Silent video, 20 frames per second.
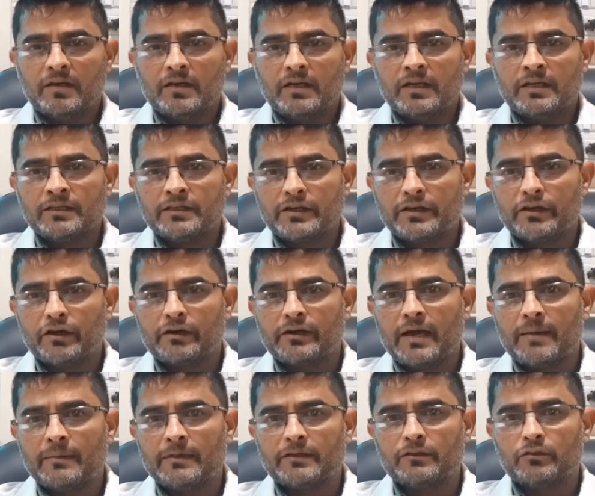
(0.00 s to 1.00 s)
injury or
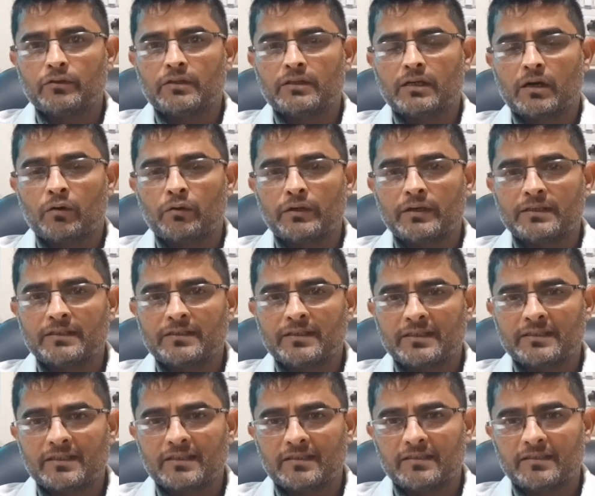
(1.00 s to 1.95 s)
damage to the surrounding structure